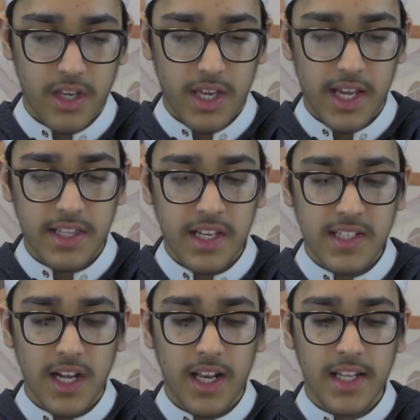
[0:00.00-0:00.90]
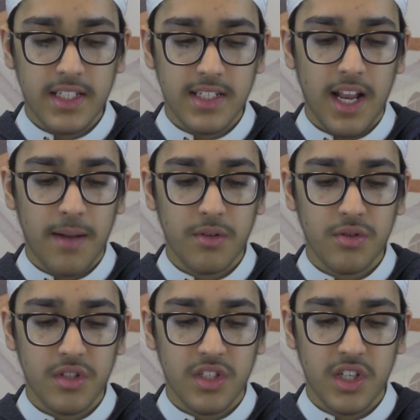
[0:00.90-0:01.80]
Idris salam
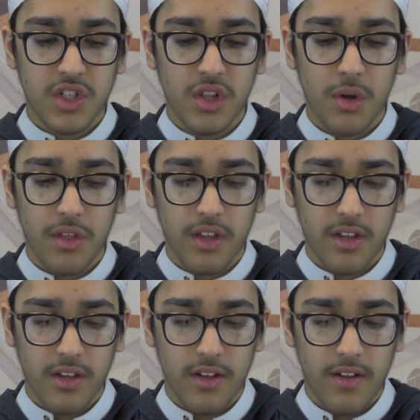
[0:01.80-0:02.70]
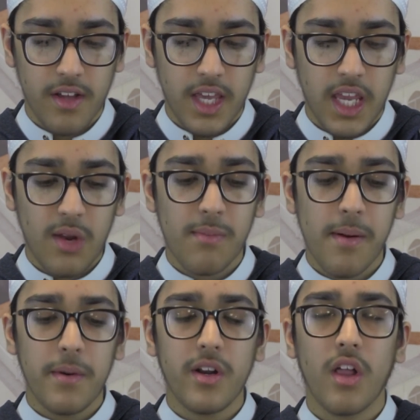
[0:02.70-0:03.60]
used to stitch clothing. He
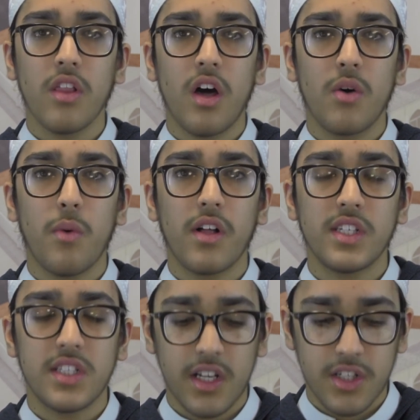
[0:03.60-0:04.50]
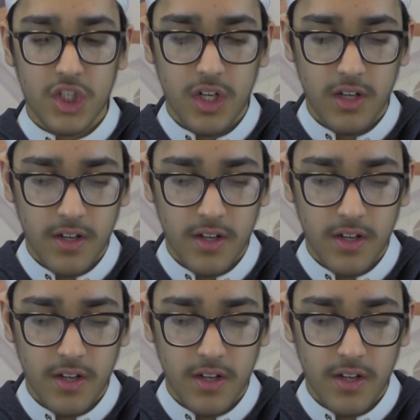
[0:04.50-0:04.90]
remembered Allah while he stitched.